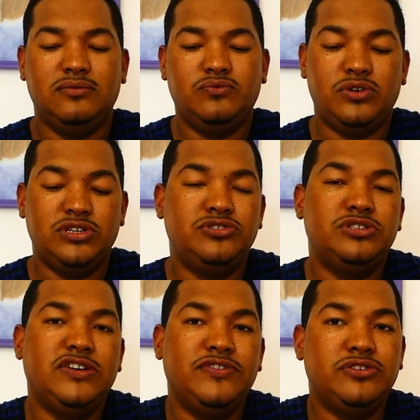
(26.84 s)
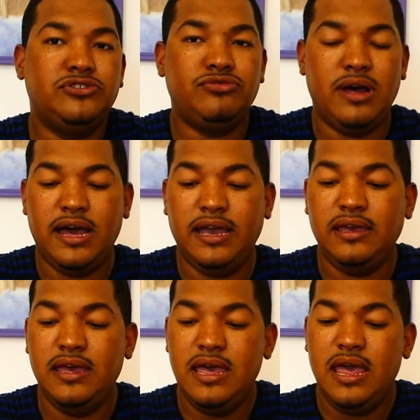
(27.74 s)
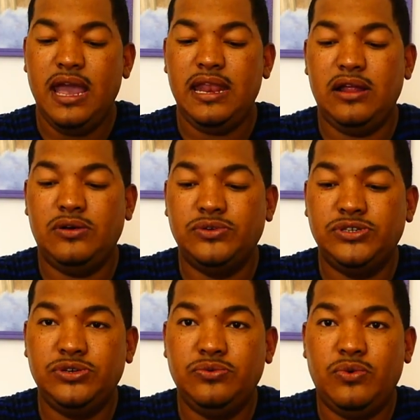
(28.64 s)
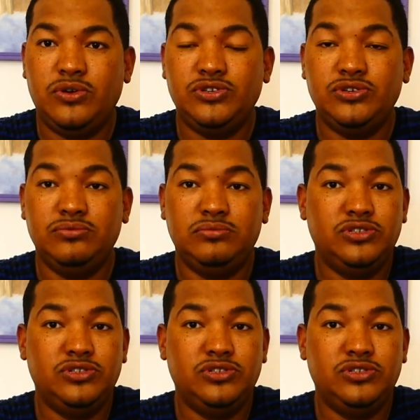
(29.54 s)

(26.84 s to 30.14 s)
wanted to give it a try. And I also want to